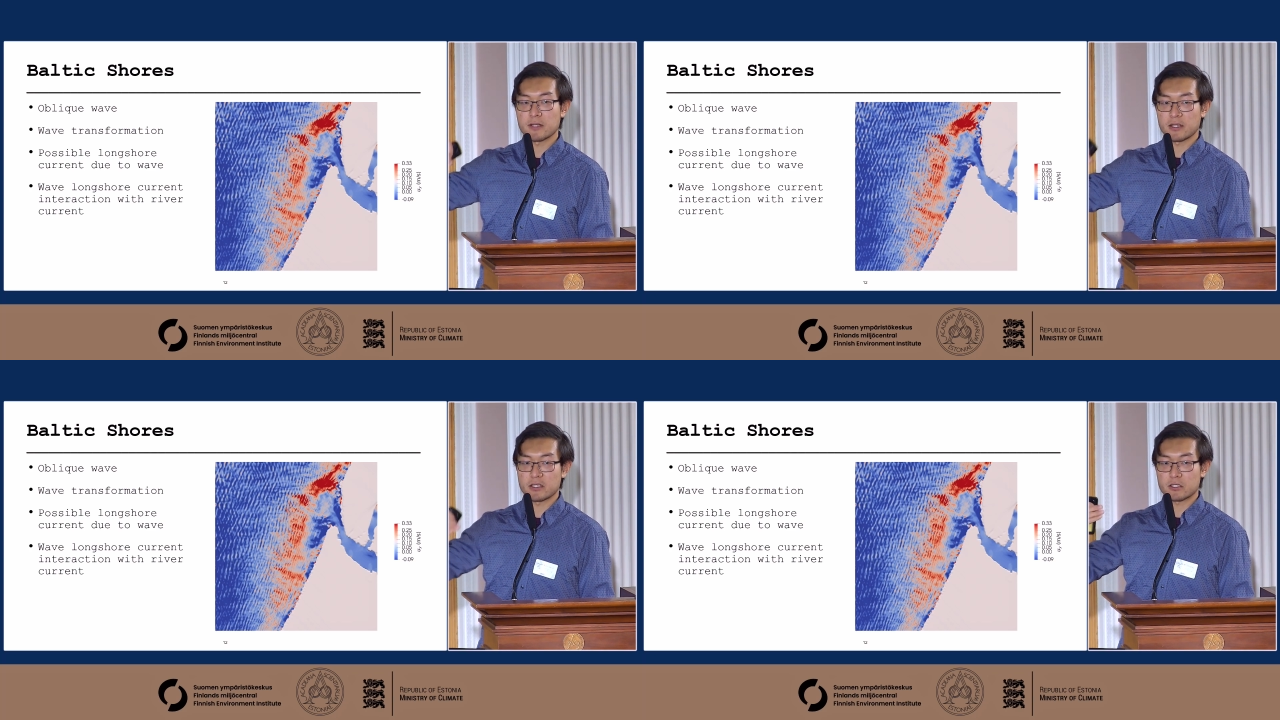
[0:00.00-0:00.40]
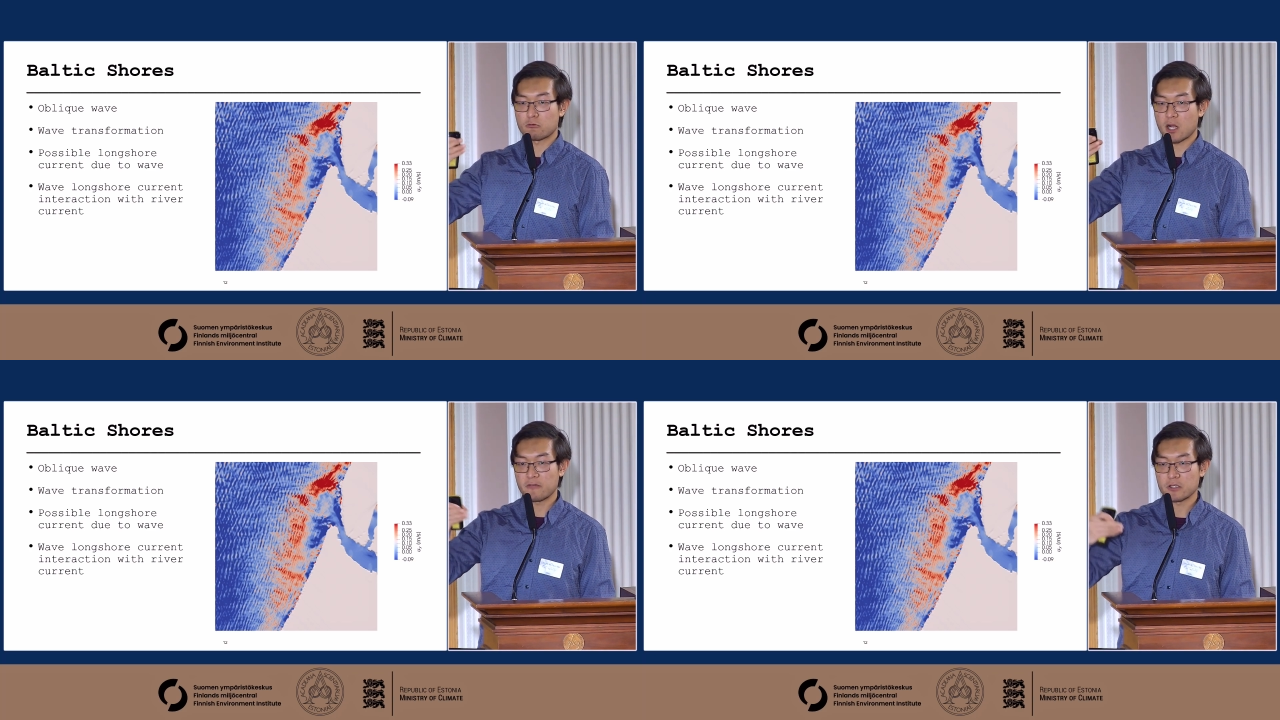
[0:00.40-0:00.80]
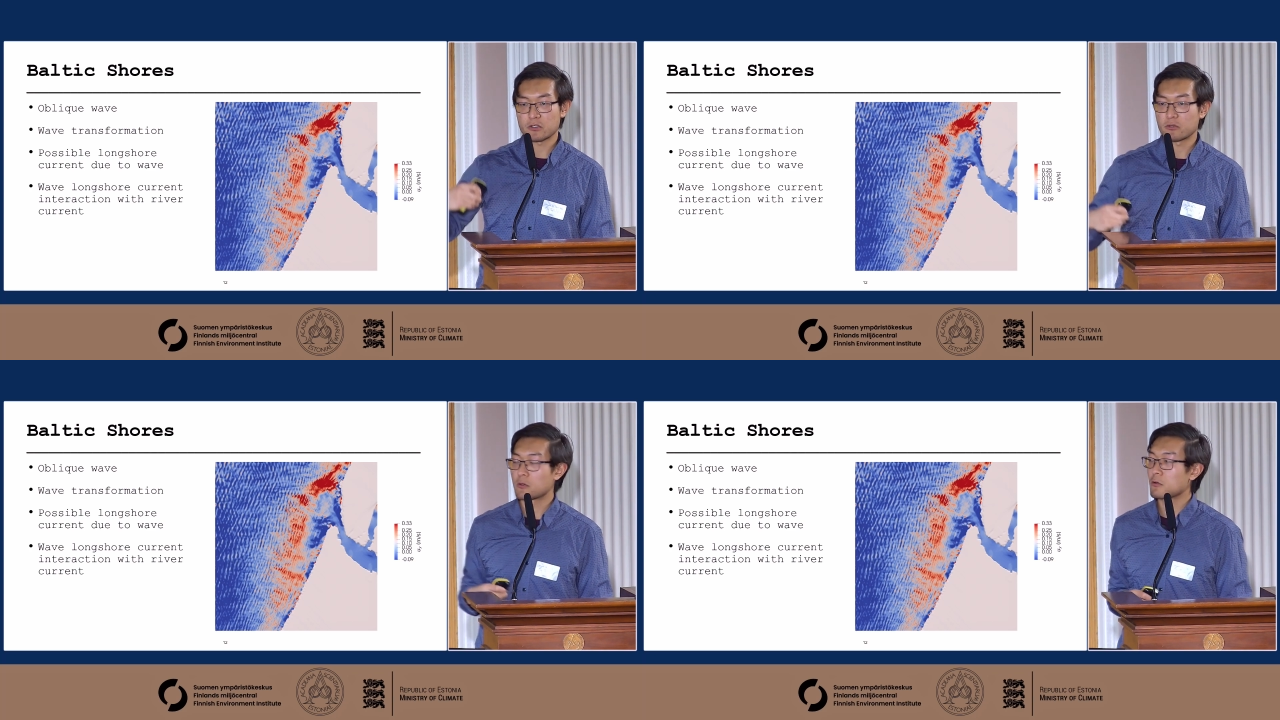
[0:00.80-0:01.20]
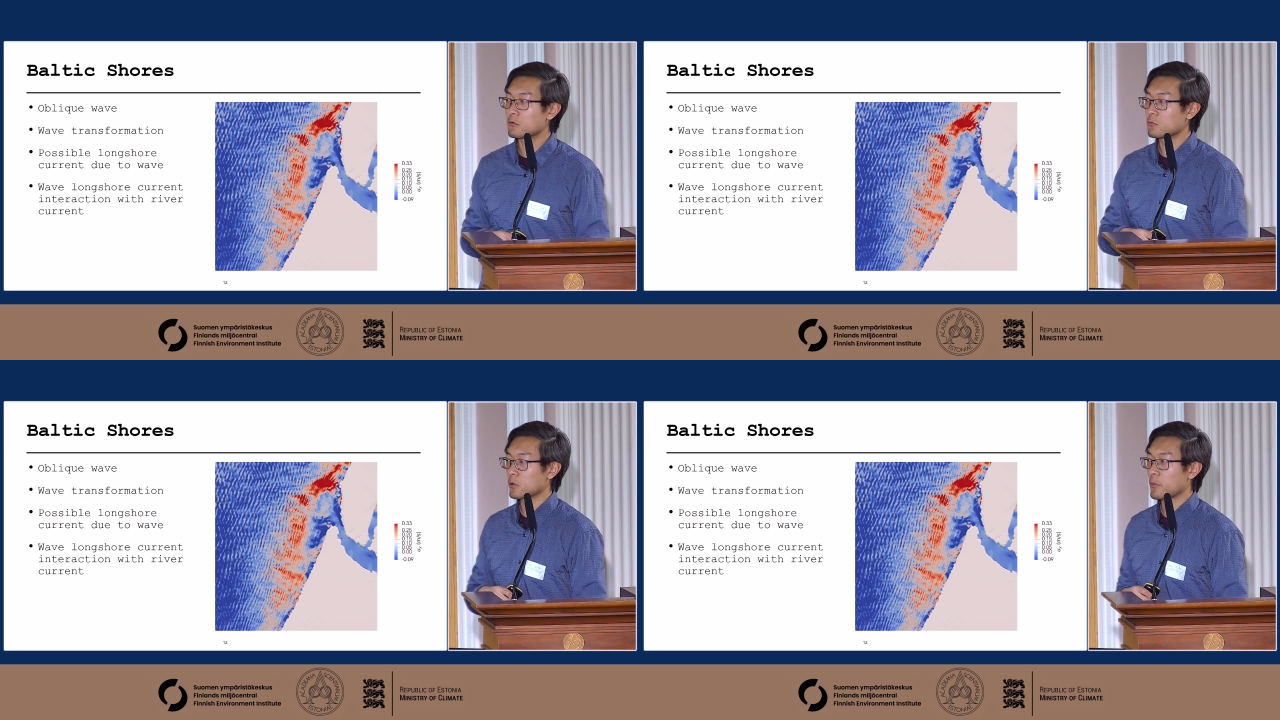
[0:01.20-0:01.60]
that is relevant to
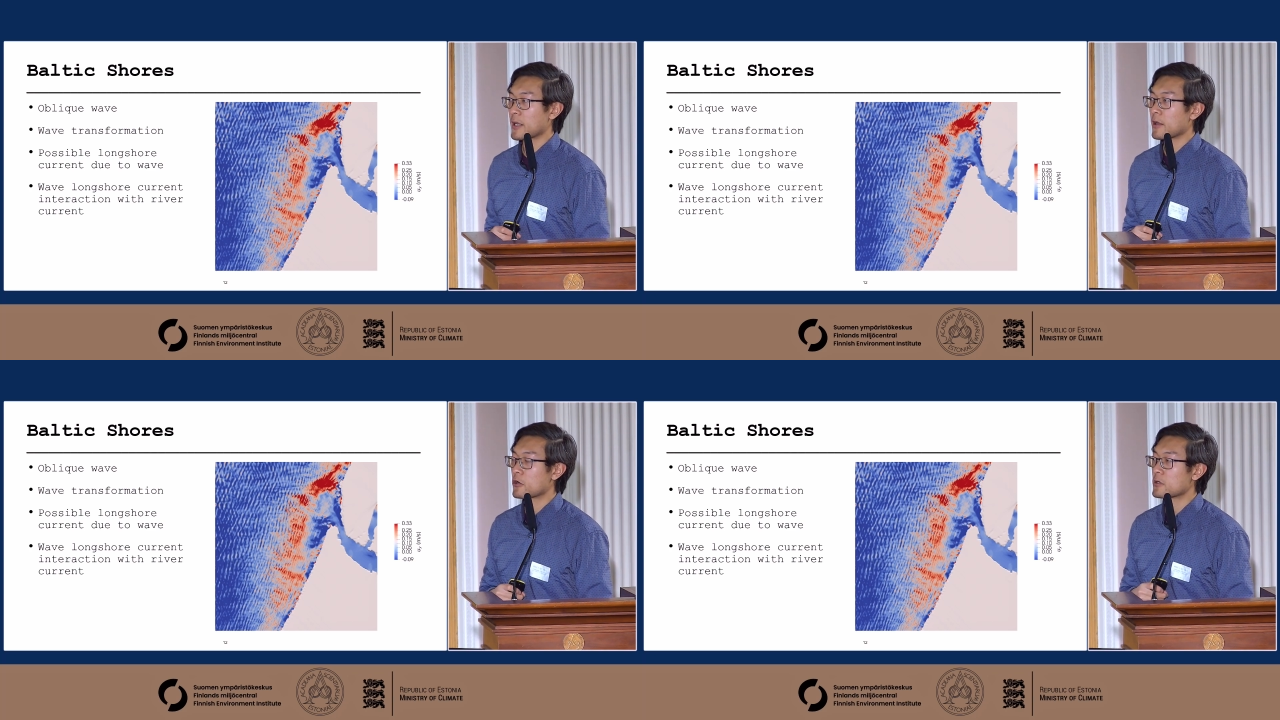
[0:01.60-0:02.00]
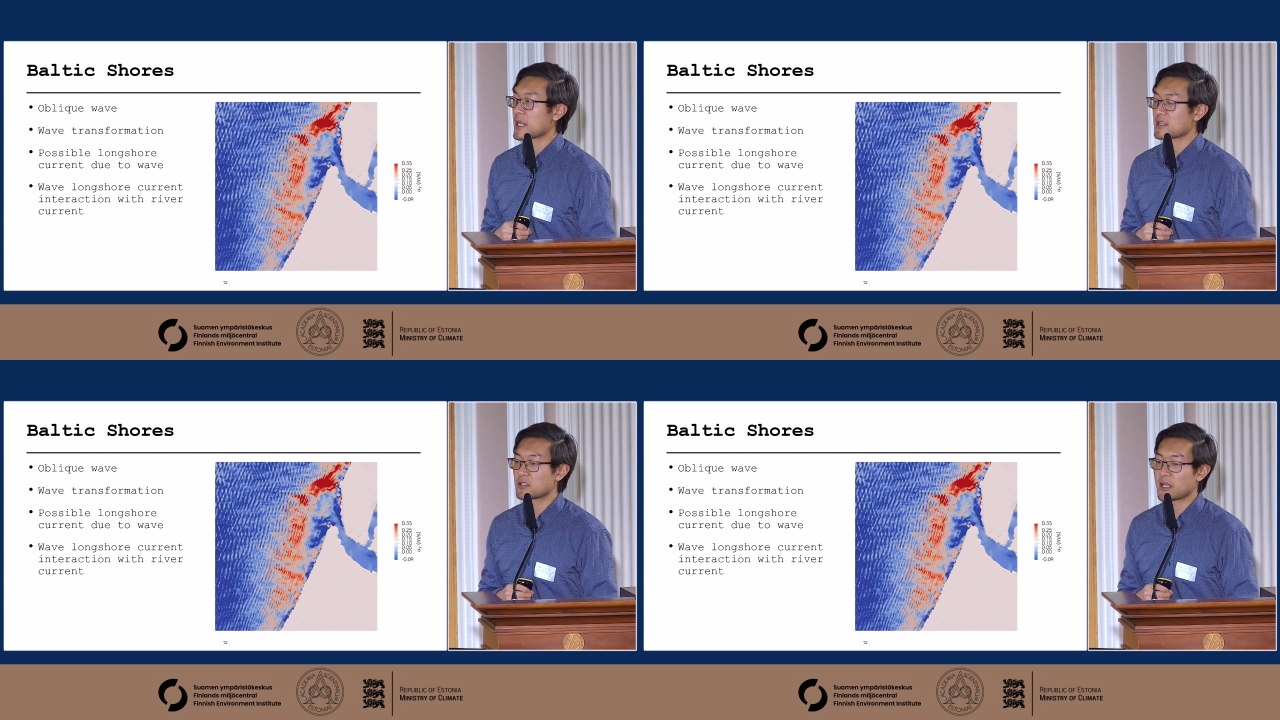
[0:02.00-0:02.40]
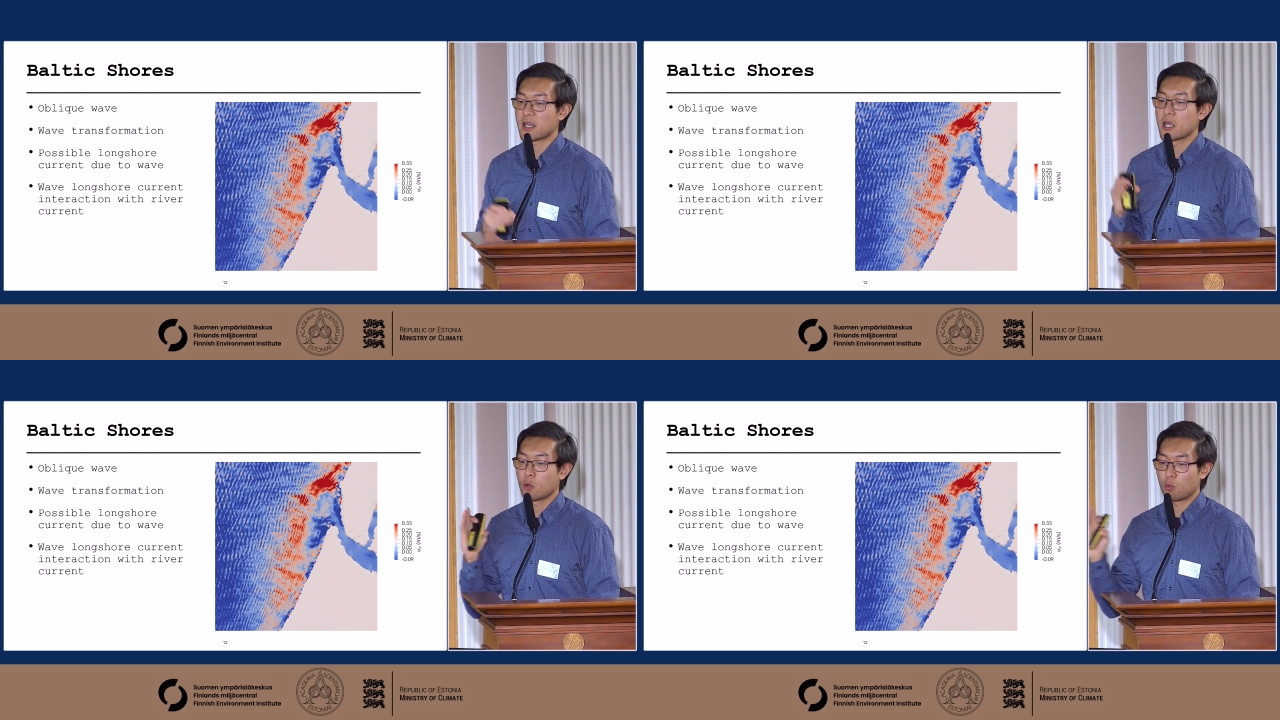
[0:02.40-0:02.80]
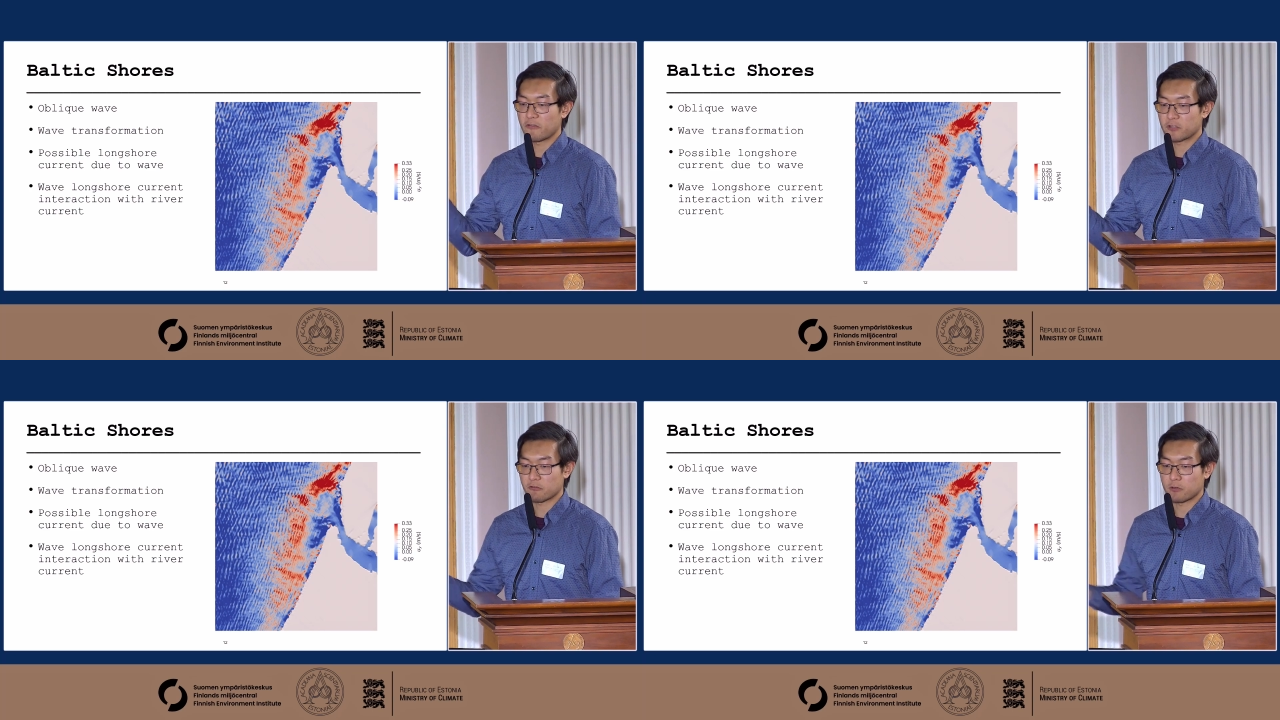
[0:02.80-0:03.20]
what we heard yesterday,
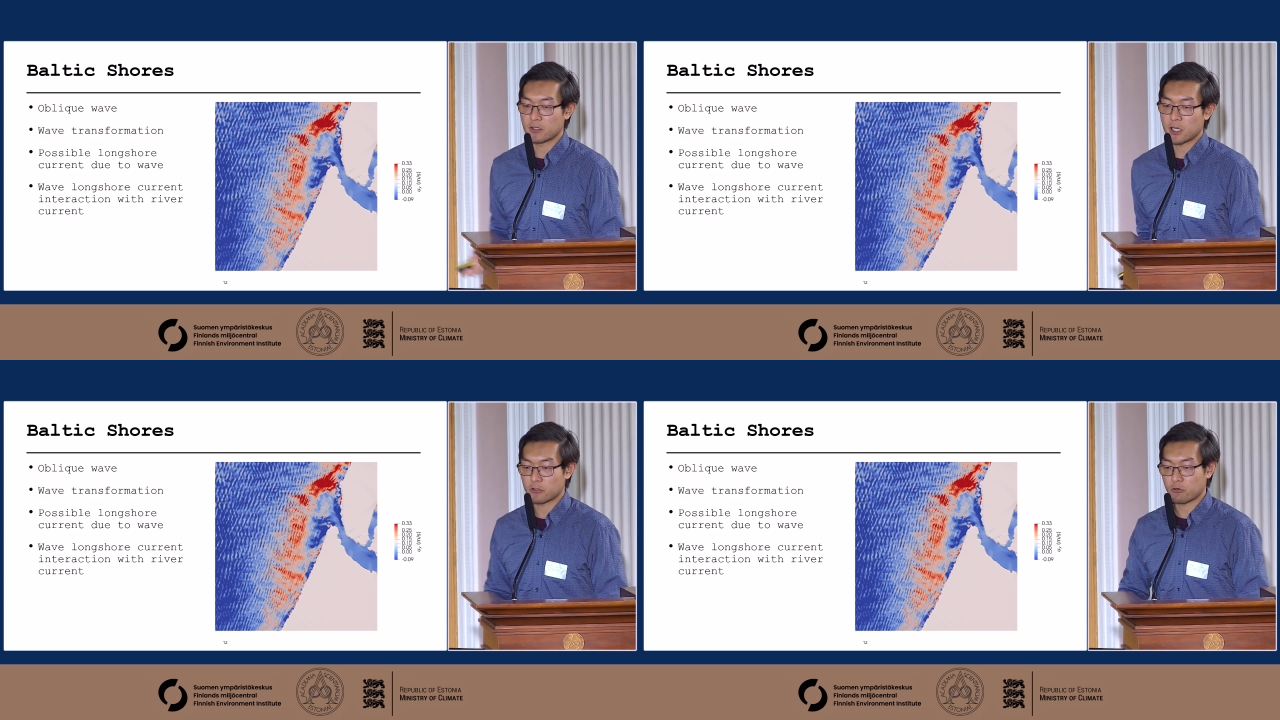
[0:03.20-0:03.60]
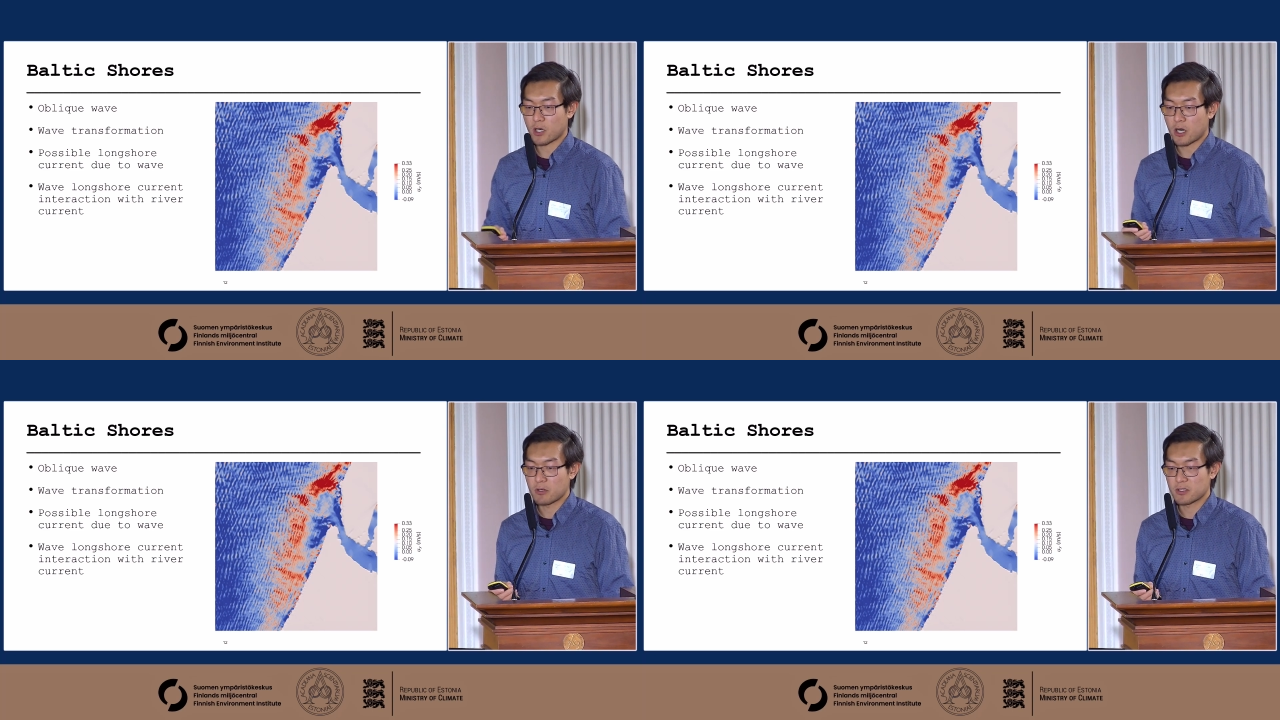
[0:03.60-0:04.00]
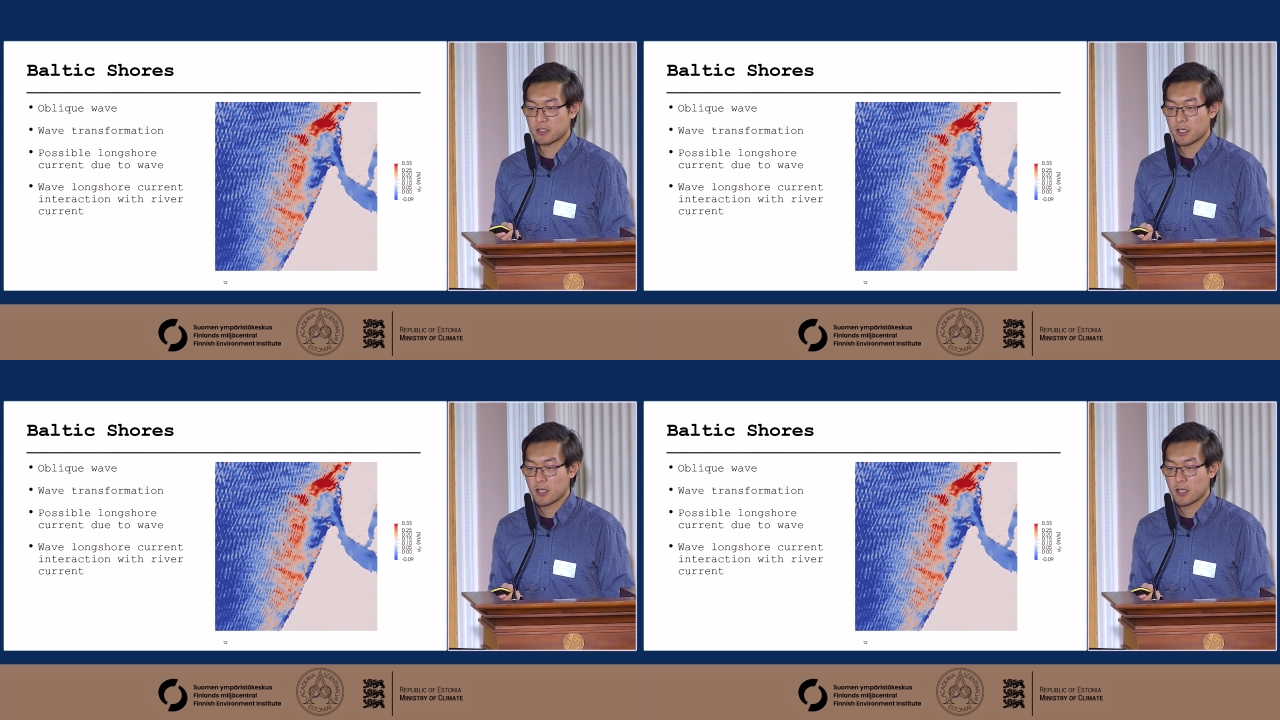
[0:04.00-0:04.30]
wave-driven longshore currents